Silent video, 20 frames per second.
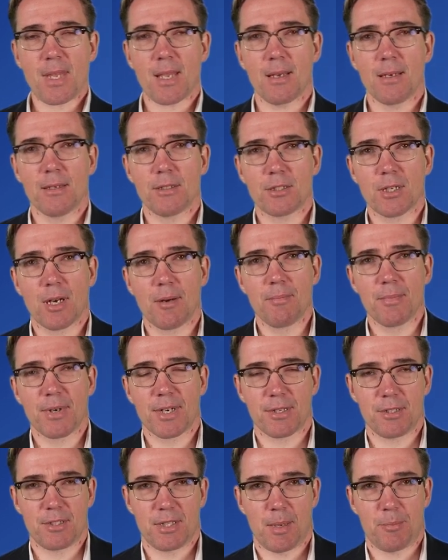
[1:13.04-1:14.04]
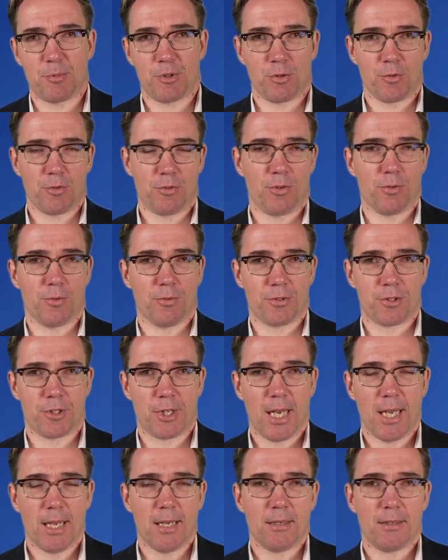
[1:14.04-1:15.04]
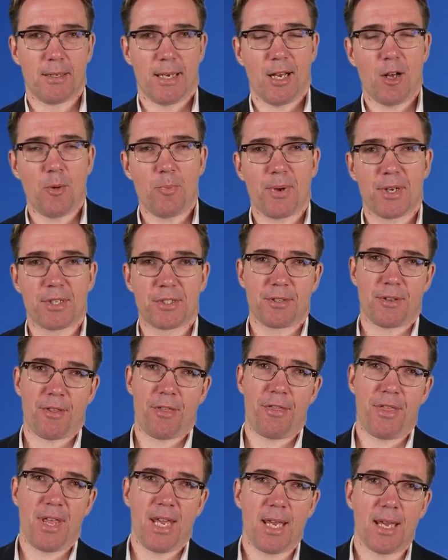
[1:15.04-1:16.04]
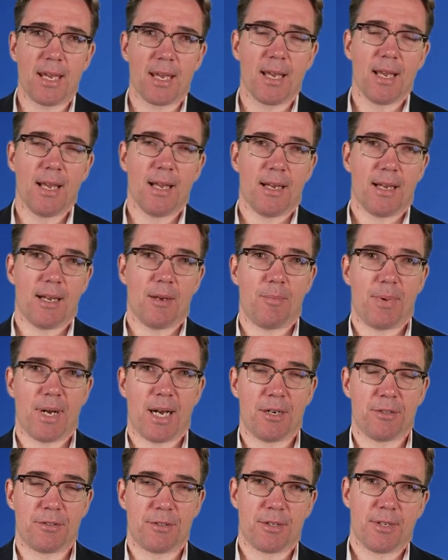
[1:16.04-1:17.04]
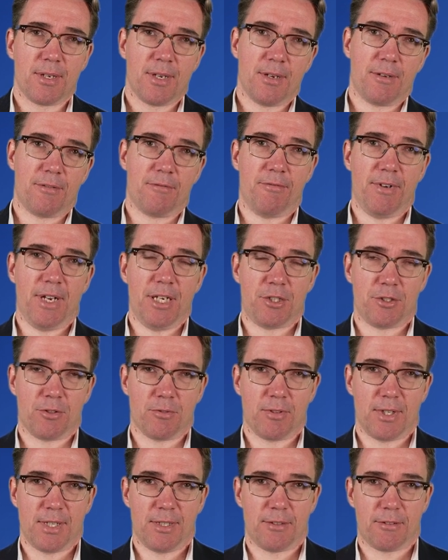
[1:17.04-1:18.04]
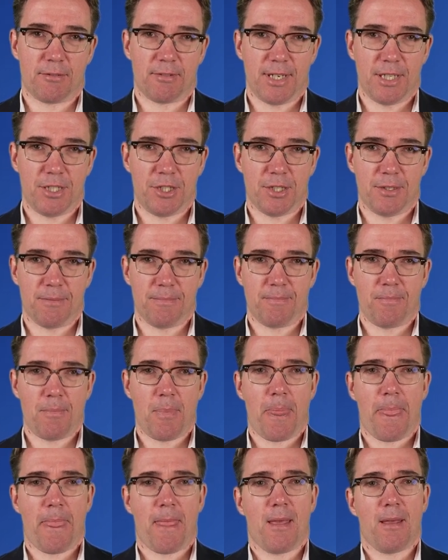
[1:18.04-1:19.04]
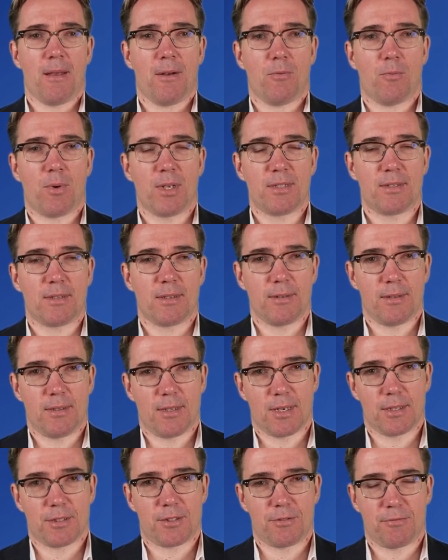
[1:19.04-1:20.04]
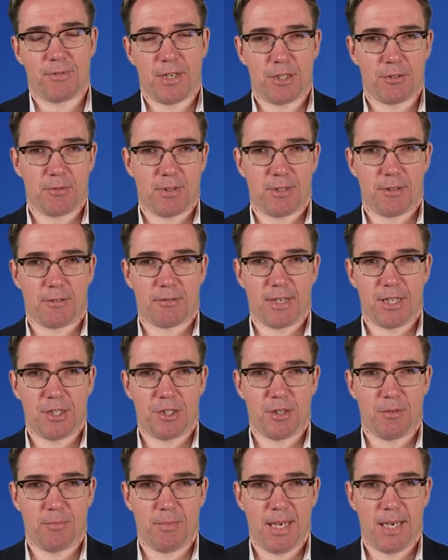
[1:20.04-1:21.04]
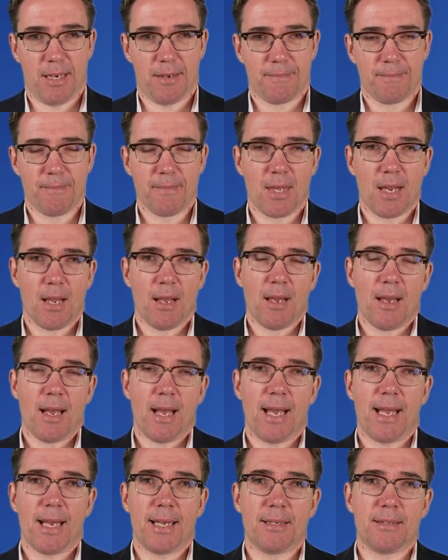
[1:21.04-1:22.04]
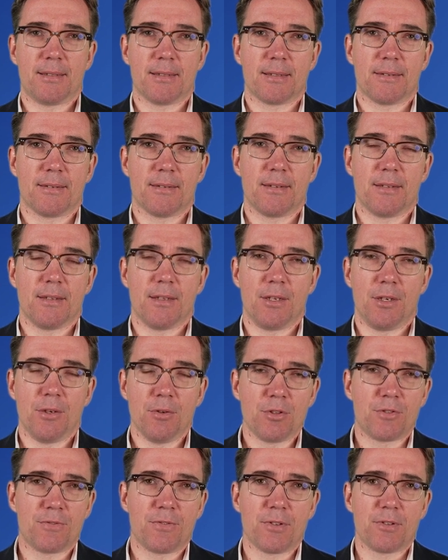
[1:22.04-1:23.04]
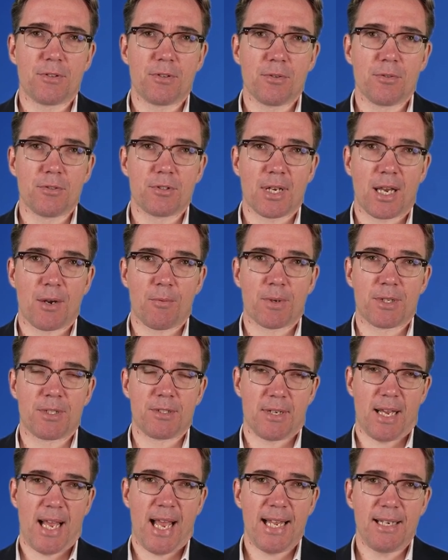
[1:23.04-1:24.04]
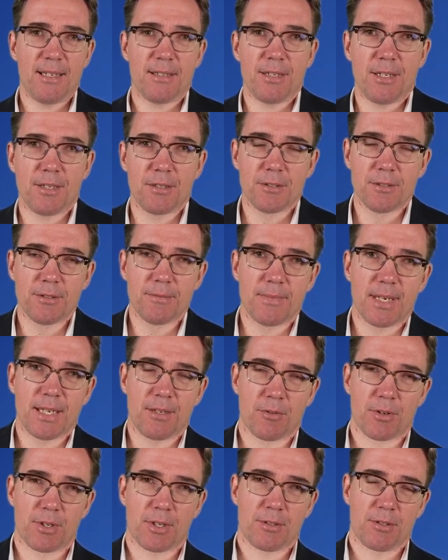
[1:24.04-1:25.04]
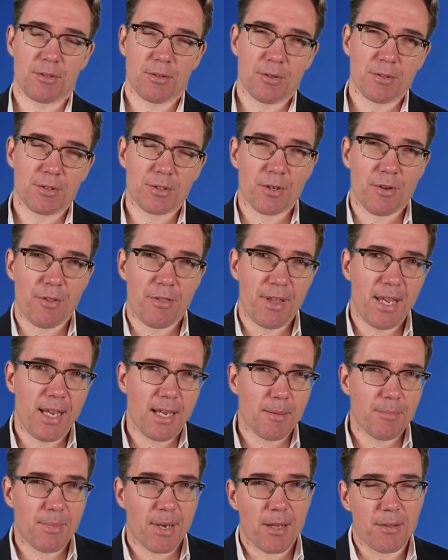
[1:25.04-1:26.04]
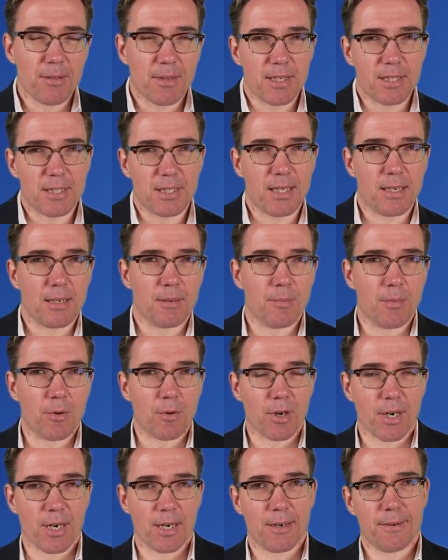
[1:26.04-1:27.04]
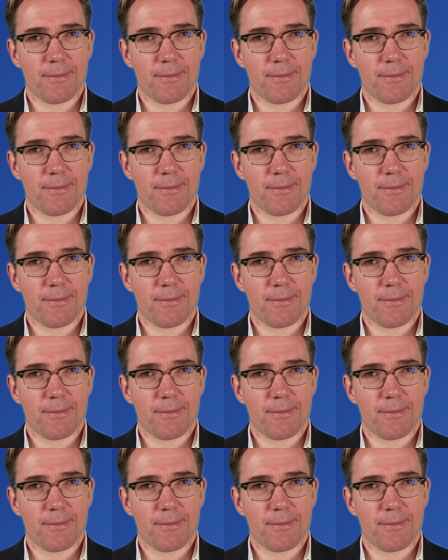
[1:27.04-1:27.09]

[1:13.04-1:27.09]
Some conceptual tools to help us think about regional integration. What does regional integration mean? And the useful tools I want to hand to you in order to also think about this in a more